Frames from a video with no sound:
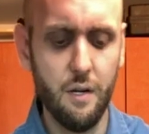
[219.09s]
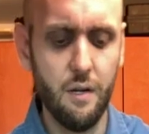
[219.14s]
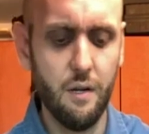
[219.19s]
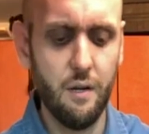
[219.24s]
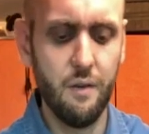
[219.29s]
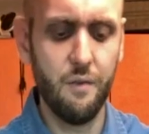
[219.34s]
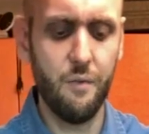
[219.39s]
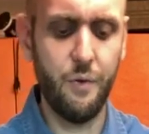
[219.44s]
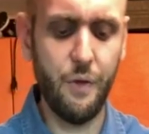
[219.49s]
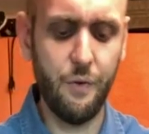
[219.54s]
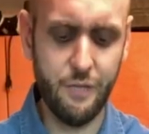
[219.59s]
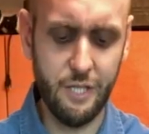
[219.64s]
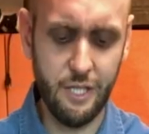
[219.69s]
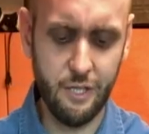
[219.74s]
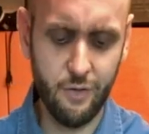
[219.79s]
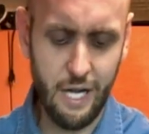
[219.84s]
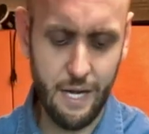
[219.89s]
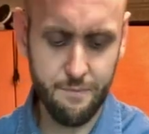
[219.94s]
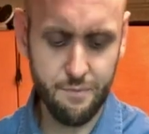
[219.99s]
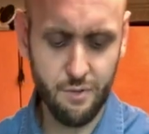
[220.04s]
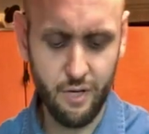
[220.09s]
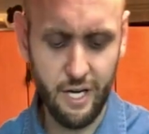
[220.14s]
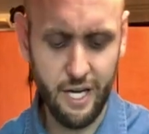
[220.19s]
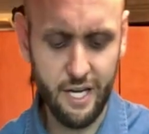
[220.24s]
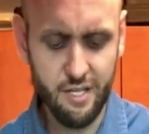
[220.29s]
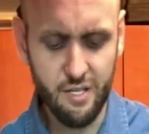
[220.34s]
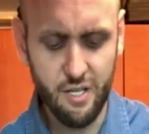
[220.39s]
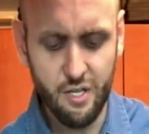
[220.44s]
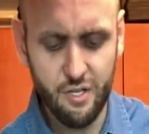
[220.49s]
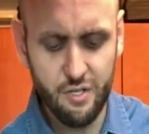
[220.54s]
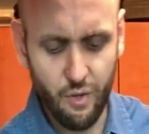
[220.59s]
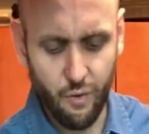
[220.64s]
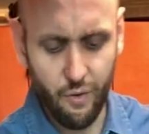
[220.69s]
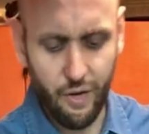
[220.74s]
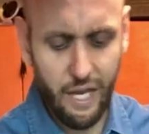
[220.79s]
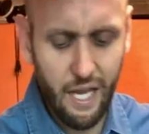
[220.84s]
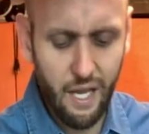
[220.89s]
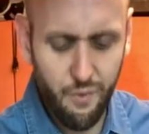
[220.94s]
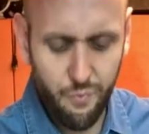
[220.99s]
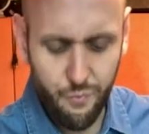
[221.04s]
50 grams, all right? So
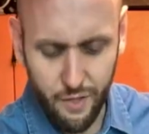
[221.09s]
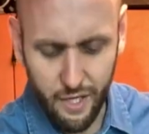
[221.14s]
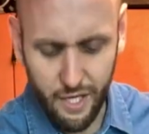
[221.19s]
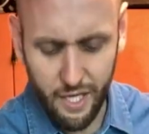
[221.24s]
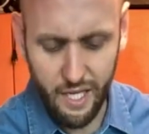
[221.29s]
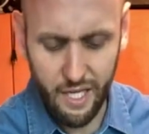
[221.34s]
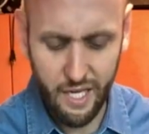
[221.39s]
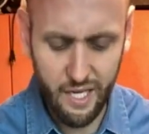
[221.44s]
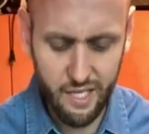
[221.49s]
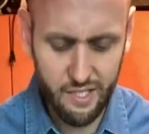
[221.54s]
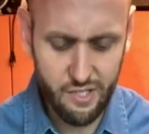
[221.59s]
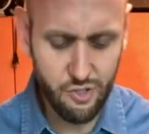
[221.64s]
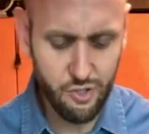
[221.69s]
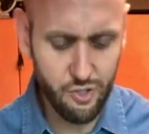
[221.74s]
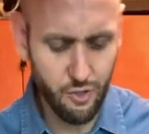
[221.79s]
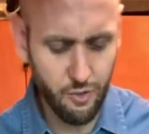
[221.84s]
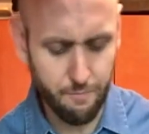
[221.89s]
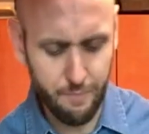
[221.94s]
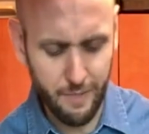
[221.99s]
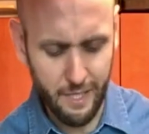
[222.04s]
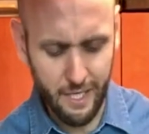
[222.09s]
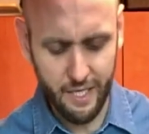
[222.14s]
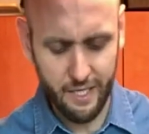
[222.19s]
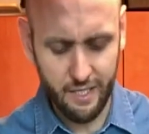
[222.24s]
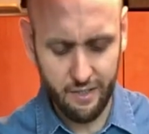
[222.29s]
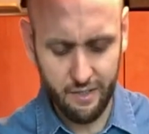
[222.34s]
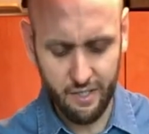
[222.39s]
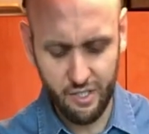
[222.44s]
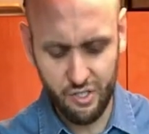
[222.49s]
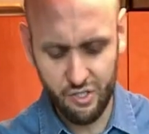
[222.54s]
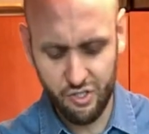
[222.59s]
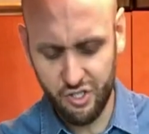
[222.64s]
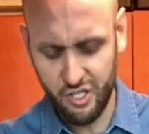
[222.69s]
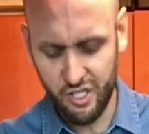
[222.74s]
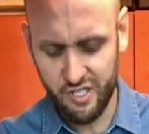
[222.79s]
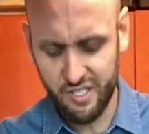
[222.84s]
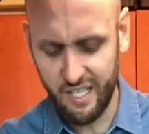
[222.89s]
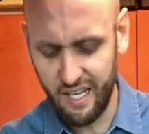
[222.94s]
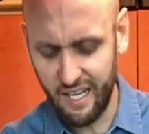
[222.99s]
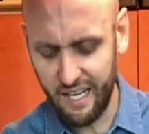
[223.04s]
if it is too big, it's
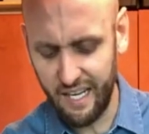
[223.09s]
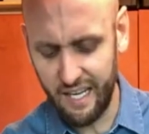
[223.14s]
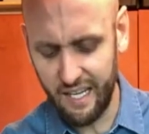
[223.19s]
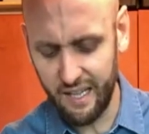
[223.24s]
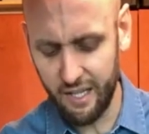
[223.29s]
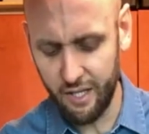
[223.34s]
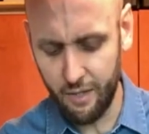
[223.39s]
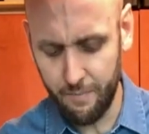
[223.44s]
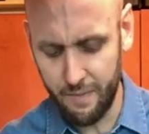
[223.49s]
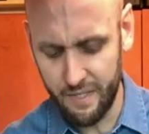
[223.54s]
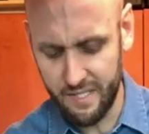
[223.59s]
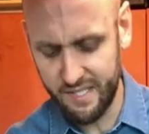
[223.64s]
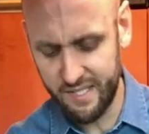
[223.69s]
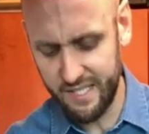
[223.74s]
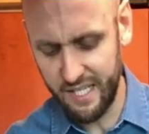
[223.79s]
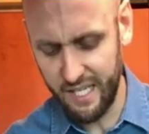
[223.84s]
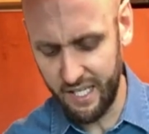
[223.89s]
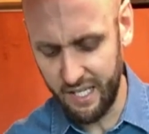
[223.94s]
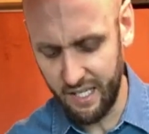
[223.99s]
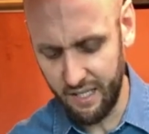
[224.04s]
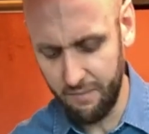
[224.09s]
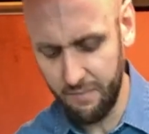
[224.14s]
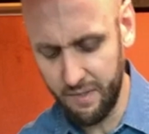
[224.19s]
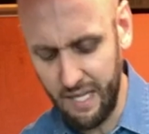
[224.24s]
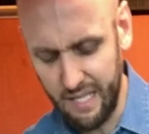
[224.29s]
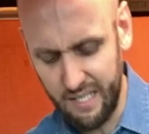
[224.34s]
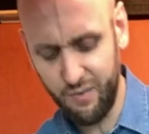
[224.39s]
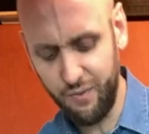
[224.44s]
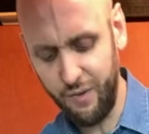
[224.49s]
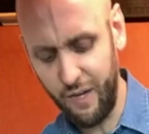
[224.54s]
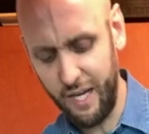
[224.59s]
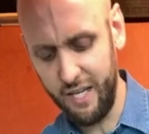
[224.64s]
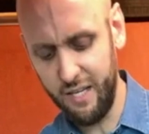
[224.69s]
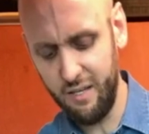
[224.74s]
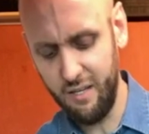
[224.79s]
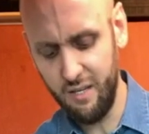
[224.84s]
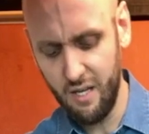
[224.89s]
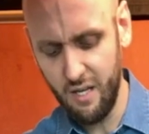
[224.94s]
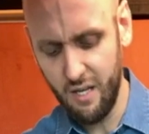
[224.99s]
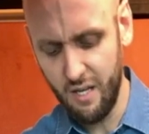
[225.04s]
just gonna get a little bit sticky, but that's fine.
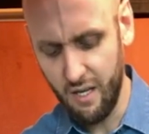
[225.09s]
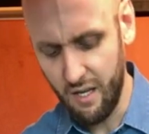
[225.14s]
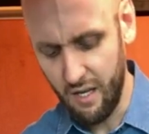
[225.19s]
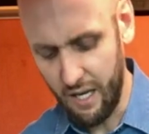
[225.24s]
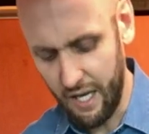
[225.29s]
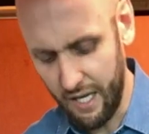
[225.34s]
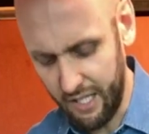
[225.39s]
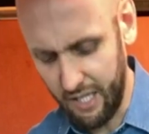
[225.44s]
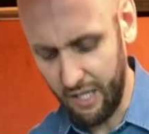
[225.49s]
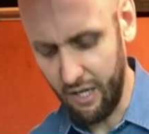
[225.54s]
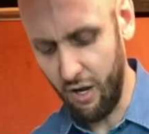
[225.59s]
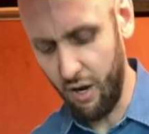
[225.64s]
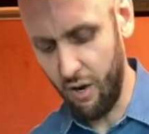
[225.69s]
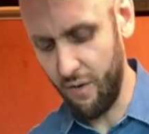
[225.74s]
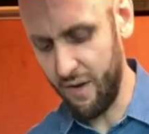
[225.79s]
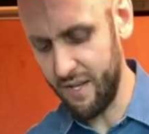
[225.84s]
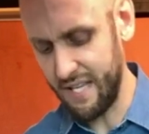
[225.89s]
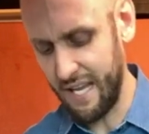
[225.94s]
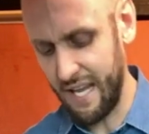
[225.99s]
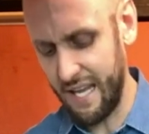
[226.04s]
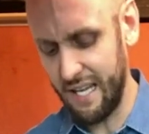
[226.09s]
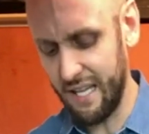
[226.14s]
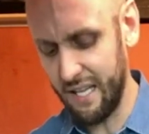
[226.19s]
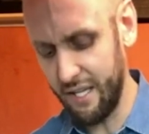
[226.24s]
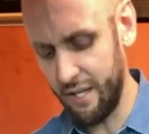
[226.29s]
I can always add a little